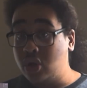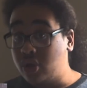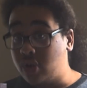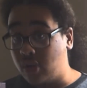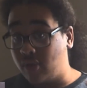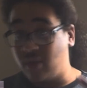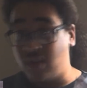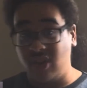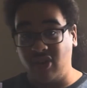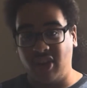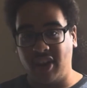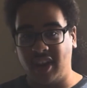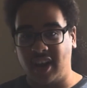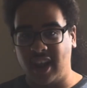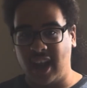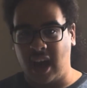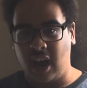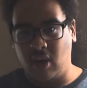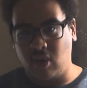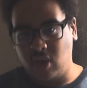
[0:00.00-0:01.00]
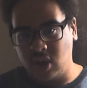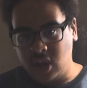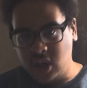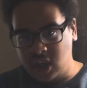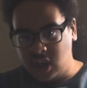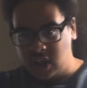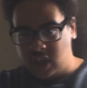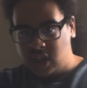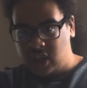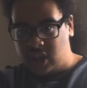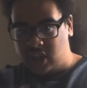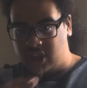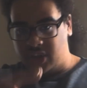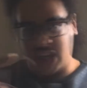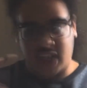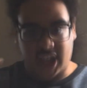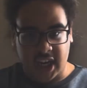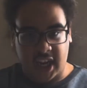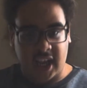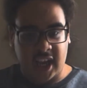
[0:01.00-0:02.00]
So if you want to check it out, check it